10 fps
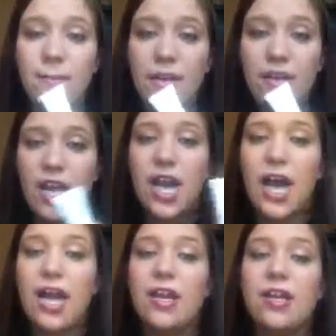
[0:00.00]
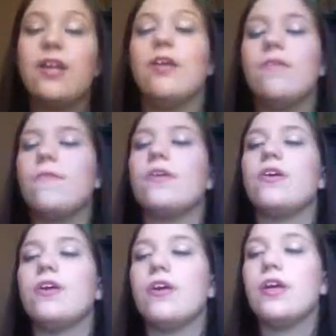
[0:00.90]
Mary Kay high-end
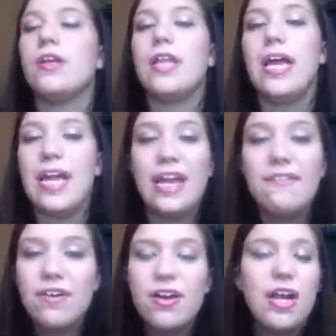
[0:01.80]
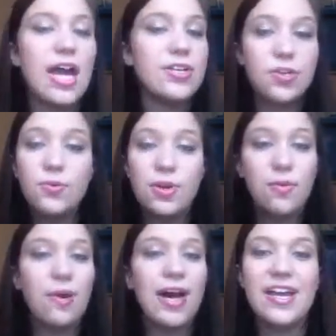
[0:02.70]
over like Avon. I don't know
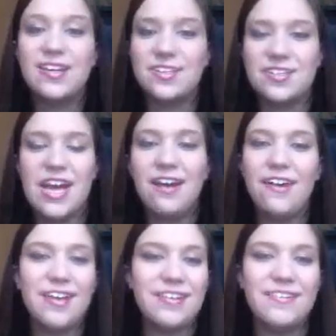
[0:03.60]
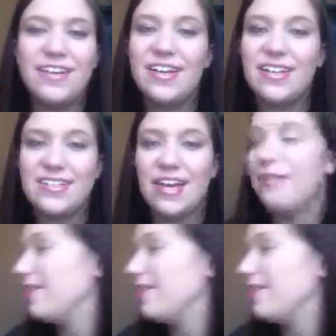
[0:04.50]
why, it's just how I do it. It's how